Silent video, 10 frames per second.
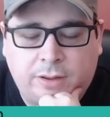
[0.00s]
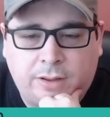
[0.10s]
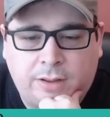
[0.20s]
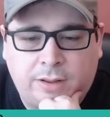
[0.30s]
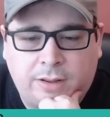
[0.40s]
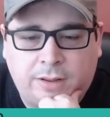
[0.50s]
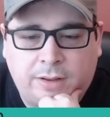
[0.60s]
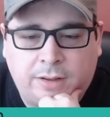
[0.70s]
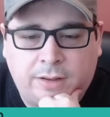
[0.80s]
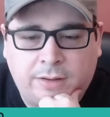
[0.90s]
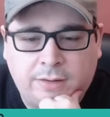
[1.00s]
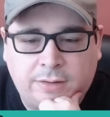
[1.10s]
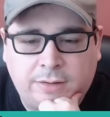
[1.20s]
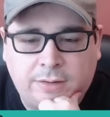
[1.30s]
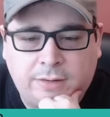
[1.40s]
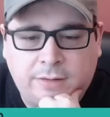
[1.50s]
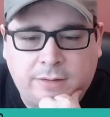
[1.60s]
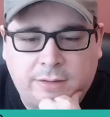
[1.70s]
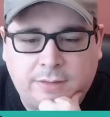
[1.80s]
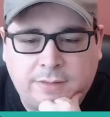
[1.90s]
uh,
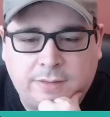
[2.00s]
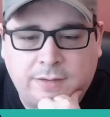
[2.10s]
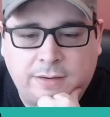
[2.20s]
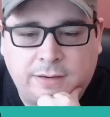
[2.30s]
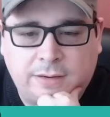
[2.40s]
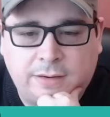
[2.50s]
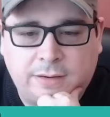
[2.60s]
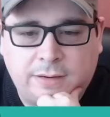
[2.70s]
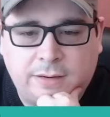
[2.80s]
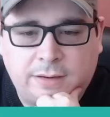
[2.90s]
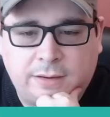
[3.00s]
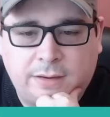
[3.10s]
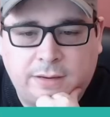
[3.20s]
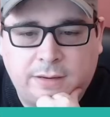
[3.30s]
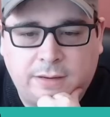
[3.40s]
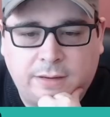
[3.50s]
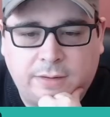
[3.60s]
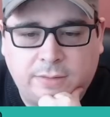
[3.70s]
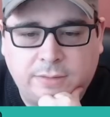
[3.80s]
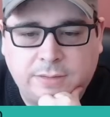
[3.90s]
let's see. Uh, I
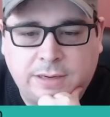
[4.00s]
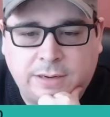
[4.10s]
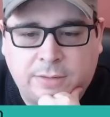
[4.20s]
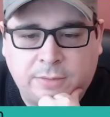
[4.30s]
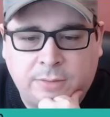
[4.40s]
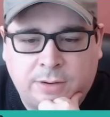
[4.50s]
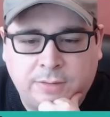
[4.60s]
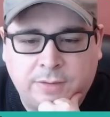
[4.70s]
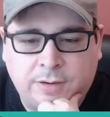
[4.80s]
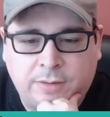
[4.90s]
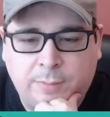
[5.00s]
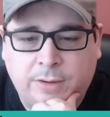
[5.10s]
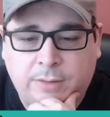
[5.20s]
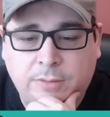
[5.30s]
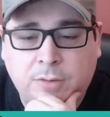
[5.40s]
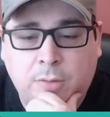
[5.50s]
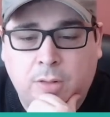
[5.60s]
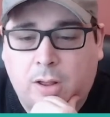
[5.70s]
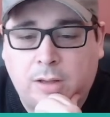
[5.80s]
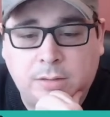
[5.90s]
don't see any laws here in the middle. Use
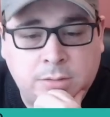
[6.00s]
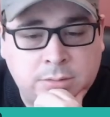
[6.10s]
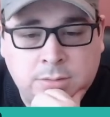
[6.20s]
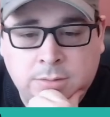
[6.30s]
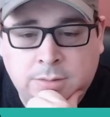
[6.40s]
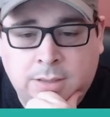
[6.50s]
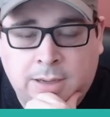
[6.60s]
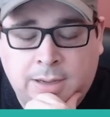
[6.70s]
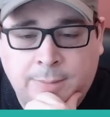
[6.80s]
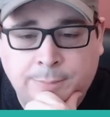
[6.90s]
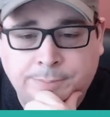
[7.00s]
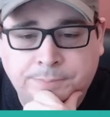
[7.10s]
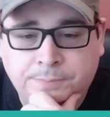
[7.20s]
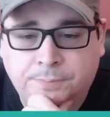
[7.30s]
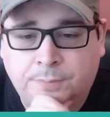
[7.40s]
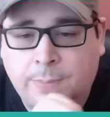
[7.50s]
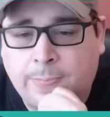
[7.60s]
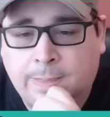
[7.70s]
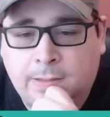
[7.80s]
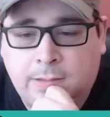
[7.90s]
hoeglaw, um,
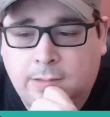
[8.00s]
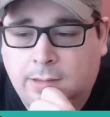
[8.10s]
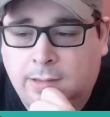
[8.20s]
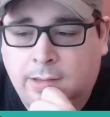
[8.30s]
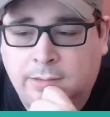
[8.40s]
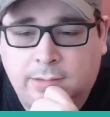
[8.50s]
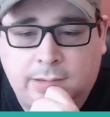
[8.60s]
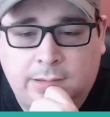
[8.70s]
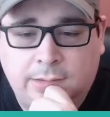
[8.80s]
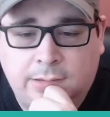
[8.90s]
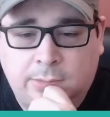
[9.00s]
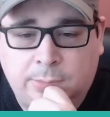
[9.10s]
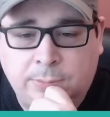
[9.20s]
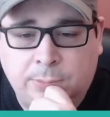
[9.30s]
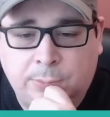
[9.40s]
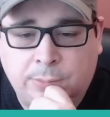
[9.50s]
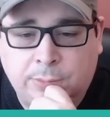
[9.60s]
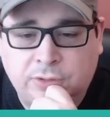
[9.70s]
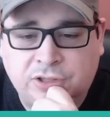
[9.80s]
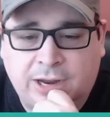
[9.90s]
and uh, you know we will we
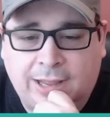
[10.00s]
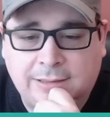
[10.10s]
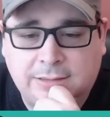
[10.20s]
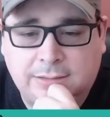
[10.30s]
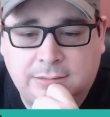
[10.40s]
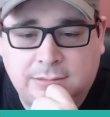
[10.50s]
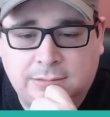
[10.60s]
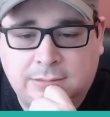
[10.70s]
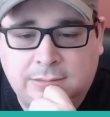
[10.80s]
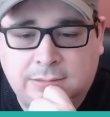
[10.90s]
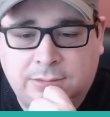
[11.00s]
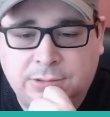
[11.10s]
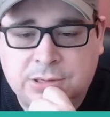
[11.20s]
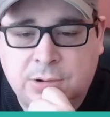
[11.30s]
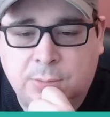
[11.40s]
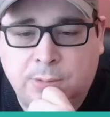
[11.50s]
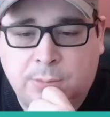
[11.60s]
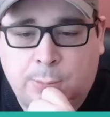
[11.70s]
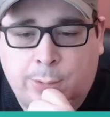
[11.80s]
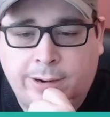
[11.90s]
will chat. There's no
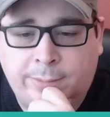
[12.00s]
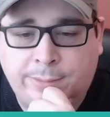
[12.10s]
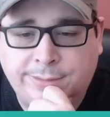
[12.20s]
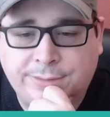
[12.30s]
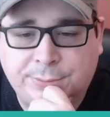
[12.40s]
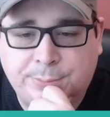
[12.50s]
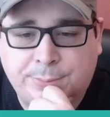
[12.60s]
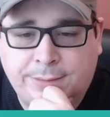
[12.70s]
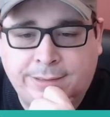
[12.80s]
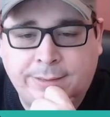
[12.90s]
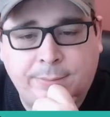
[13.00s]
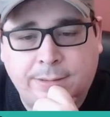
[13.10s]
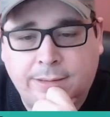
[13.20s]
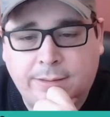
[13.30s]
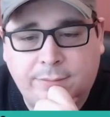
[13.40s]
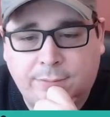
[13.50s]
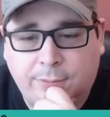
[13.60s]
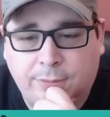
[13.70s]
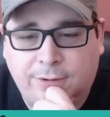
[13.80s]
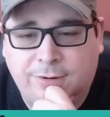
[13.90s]
requirement to pay me
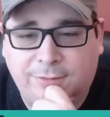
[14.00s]
for